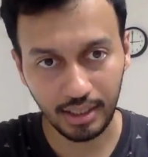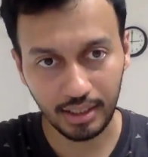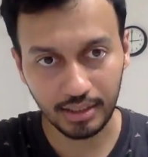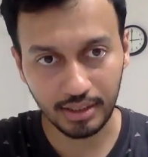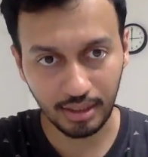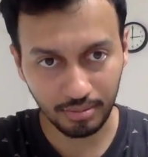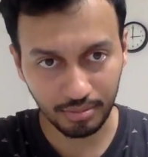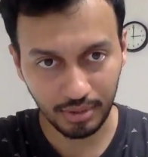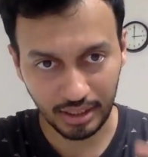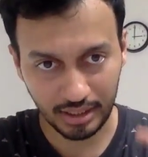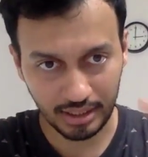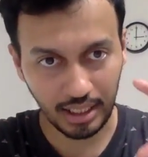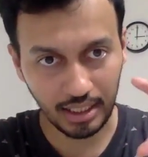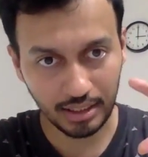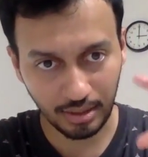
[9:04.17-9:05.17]
He's
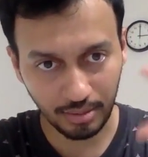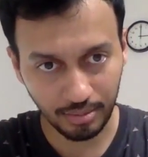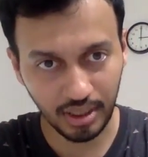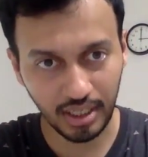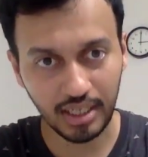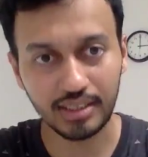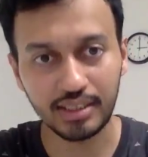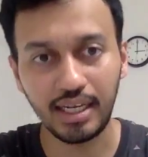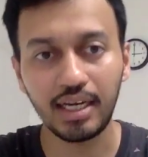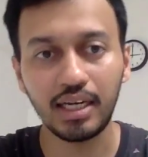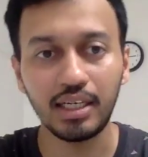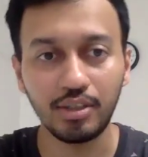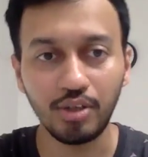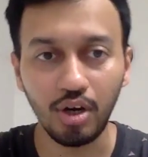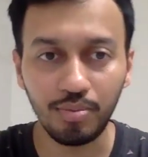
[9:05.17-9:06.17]
telling something
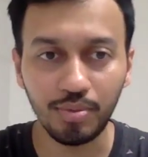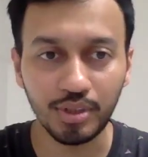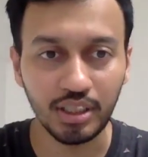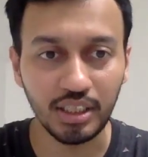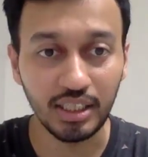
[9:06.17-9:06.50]
exactly the opposite.